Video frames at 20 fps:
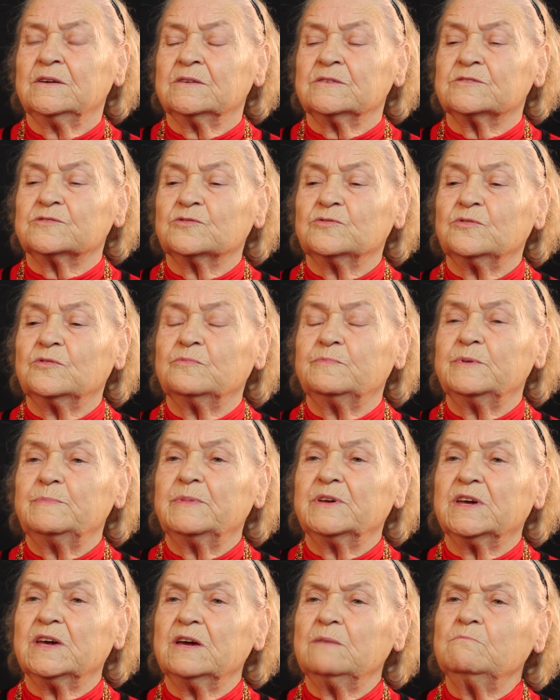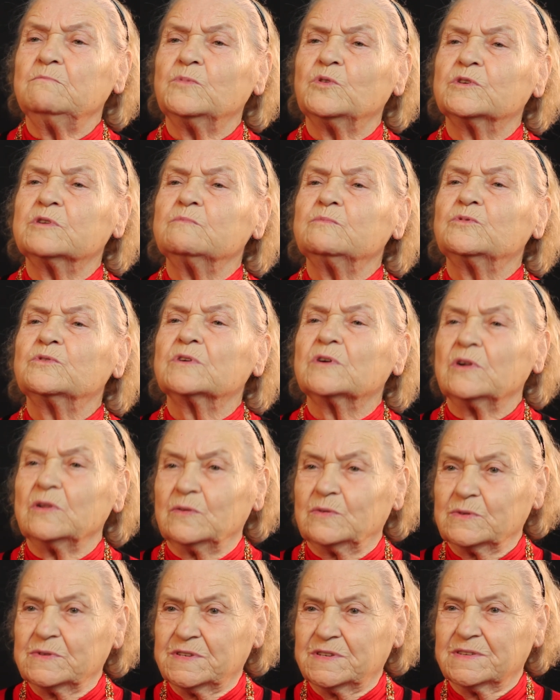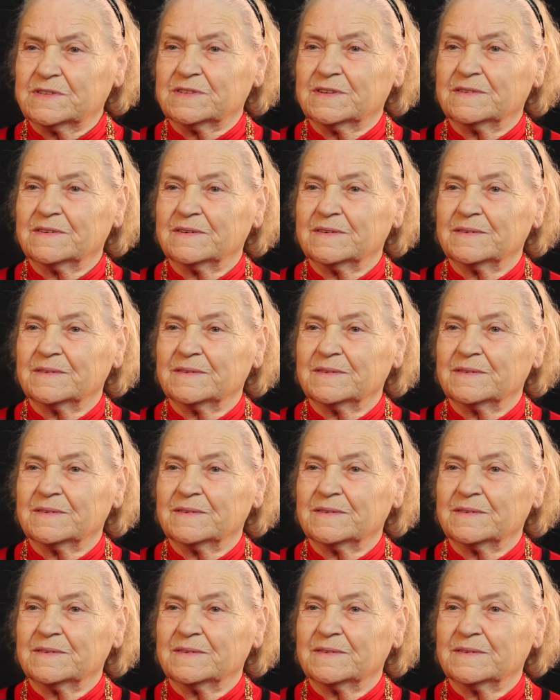So we became more and more close.